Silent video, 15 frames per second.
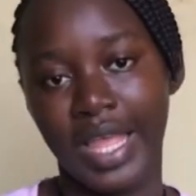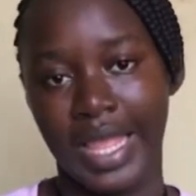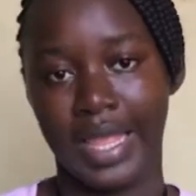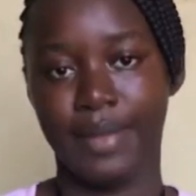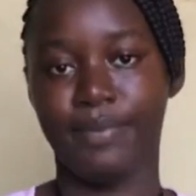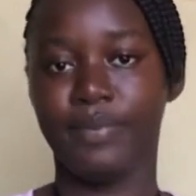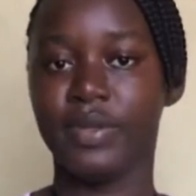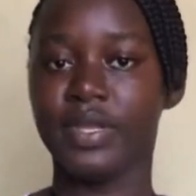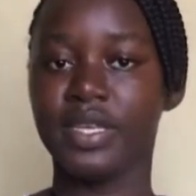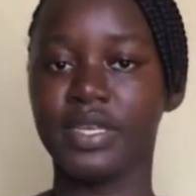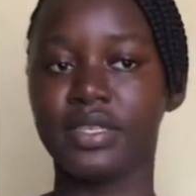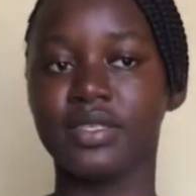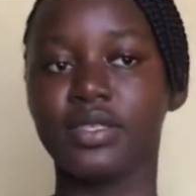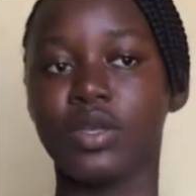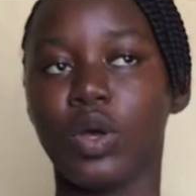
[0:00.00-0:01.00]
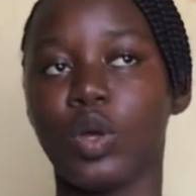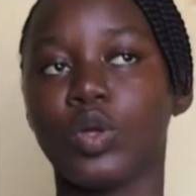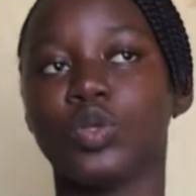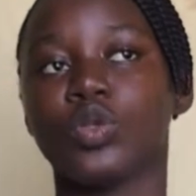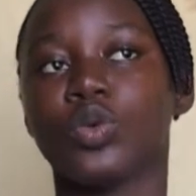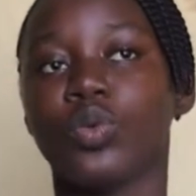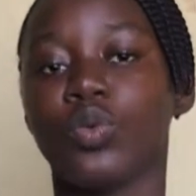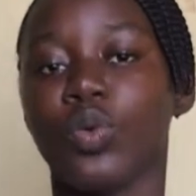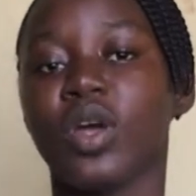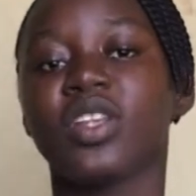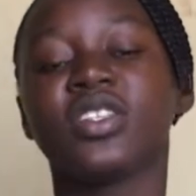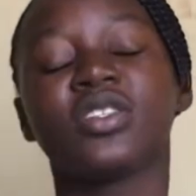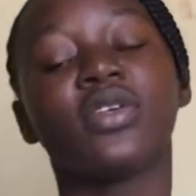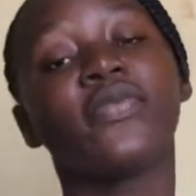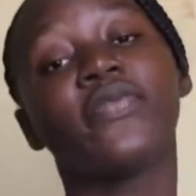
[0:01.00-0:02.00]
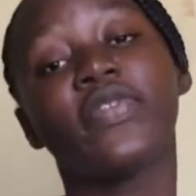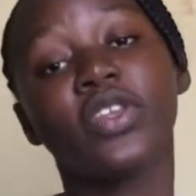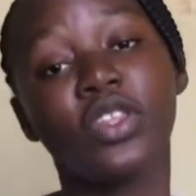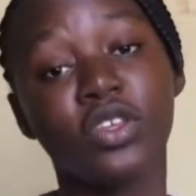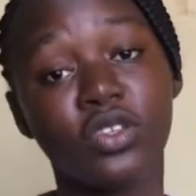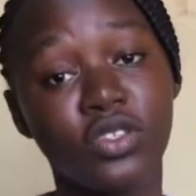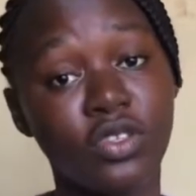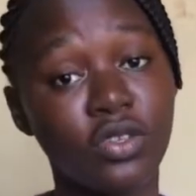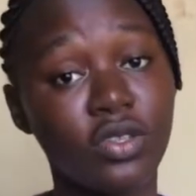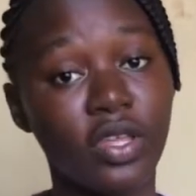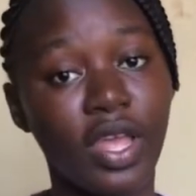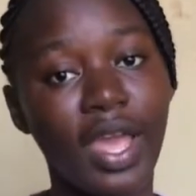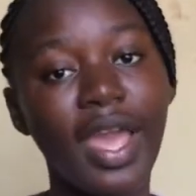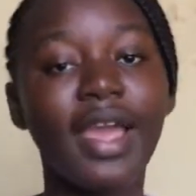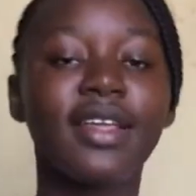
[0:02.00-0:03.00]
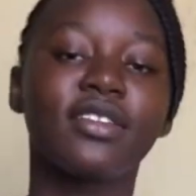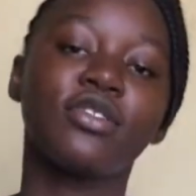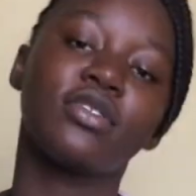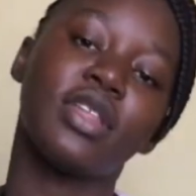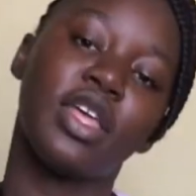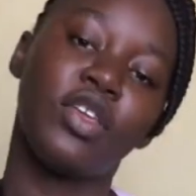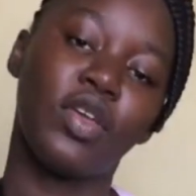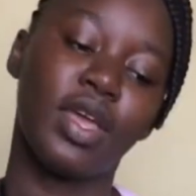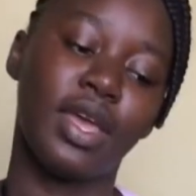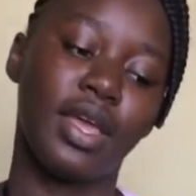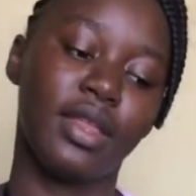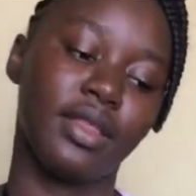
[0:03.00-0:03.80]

Please also watch the video till the end so that you can